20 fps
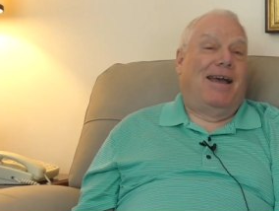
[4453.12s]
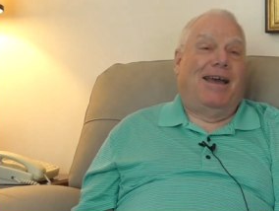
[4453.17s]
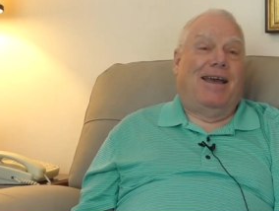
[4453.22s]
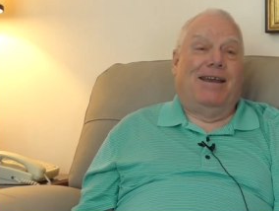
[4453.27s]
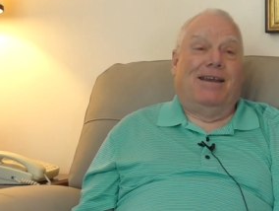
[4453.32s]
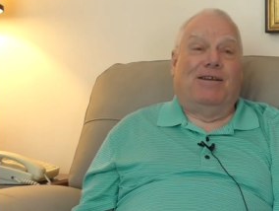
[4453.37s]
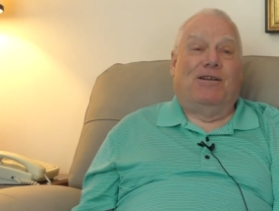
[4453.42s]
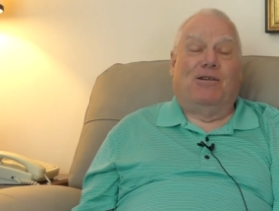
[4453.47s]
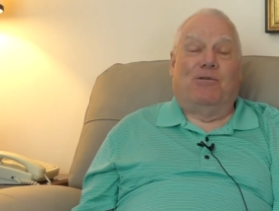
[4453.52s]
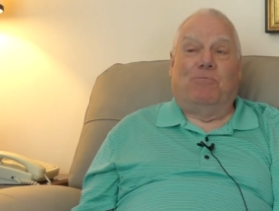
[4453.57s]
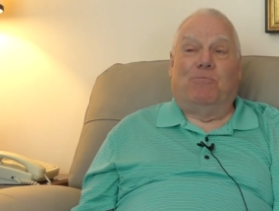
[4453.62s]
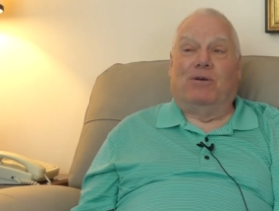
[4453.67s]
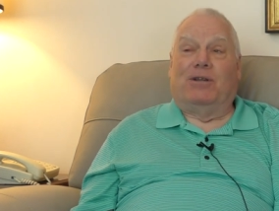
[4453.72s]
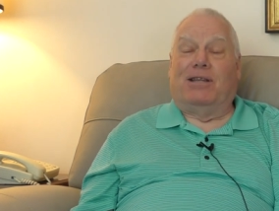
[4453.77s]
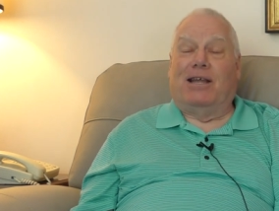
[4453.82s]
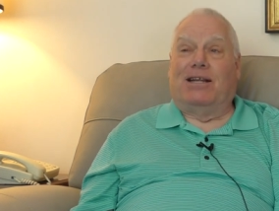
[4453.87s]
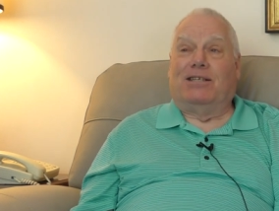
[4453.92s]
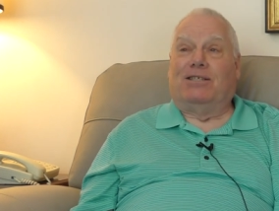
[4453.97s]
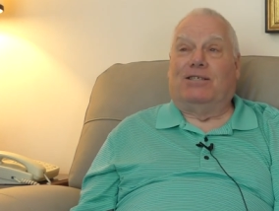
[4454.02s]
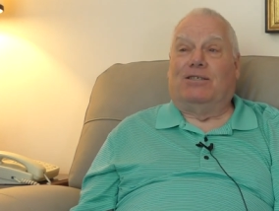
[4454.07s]
I hated it,
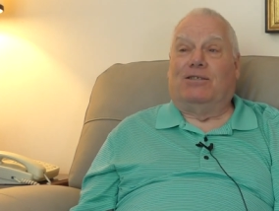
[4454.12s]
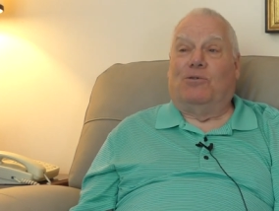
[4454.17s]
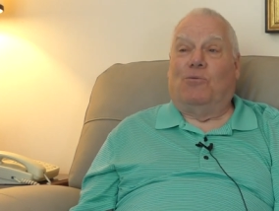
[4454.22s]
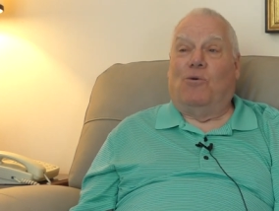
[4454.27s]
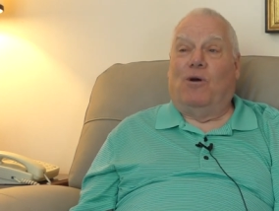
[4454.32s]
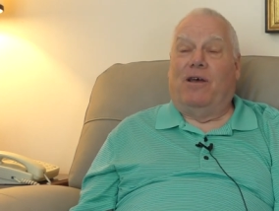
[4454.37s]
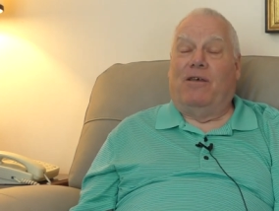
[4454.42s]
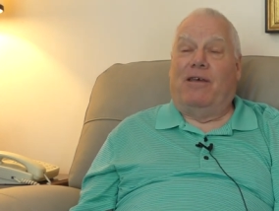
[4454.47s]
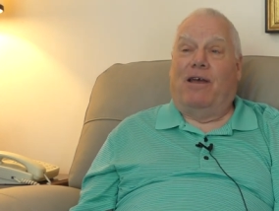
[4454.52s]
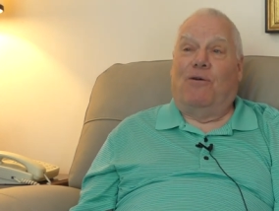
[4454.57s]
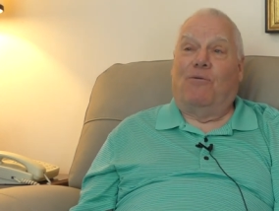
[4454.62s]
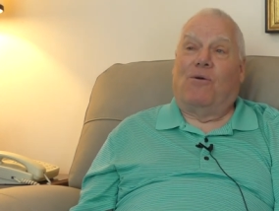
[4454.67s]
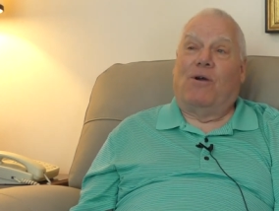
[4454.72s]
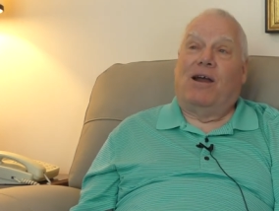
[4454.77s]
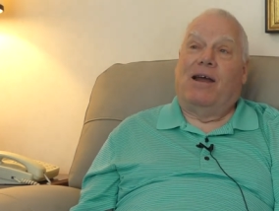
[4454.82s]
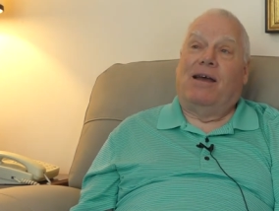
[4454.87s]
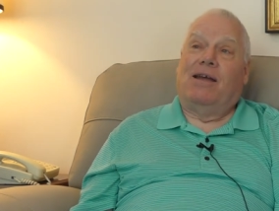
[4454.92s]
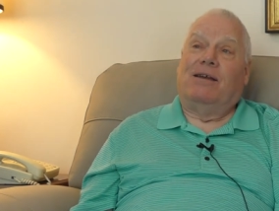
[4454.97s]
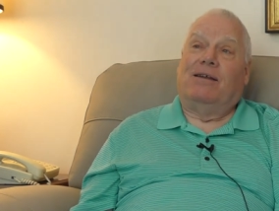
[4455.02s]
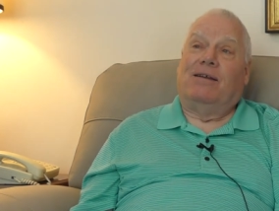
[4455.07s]
but that's the way they
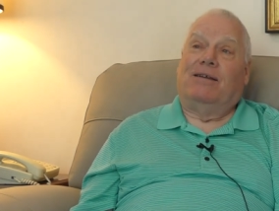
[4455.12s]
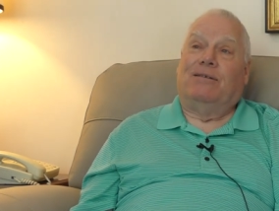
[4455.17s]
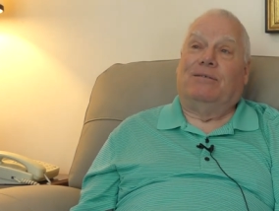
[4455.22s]
ran,